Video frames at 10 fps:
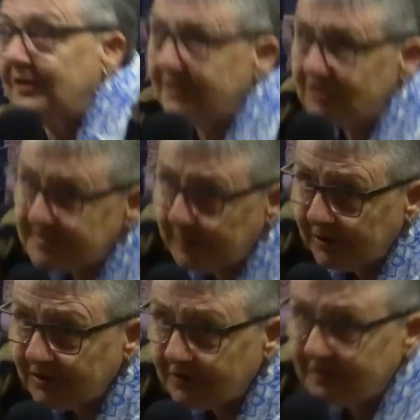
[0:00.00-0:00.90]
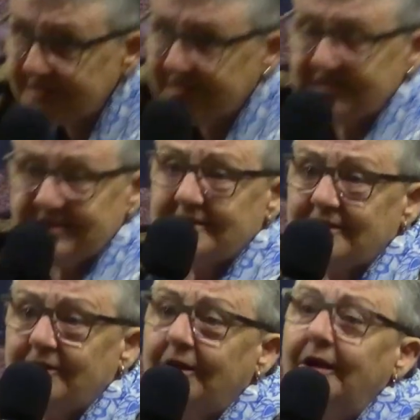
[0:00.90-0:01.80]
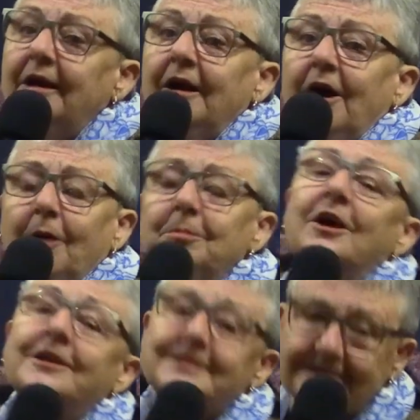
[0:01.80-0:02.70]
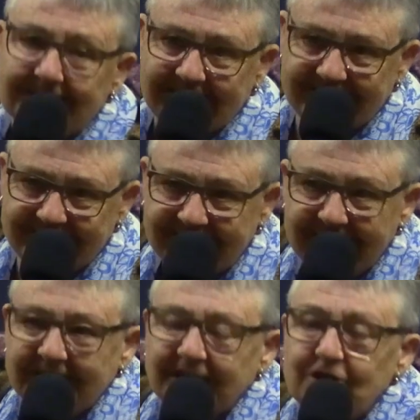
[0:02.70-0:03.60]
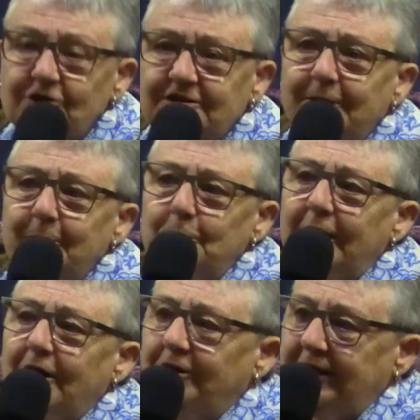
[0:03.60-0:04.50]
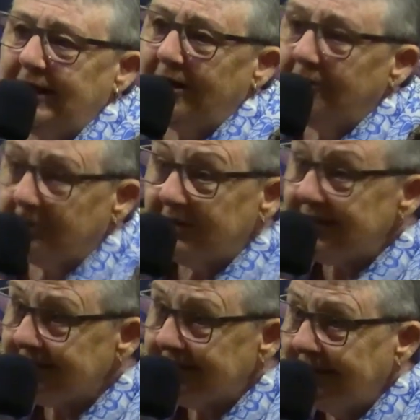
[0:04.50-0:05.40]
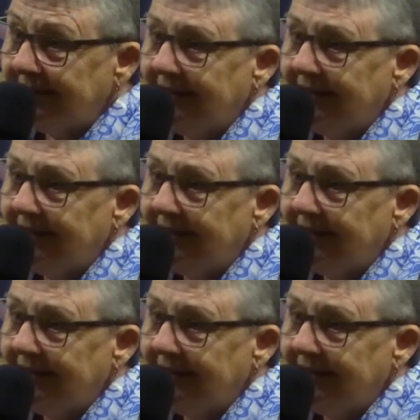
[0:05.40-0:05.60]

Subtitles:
it, and I just spoke across and I said, sir, I'm lost. Can you tell me where Honiara is?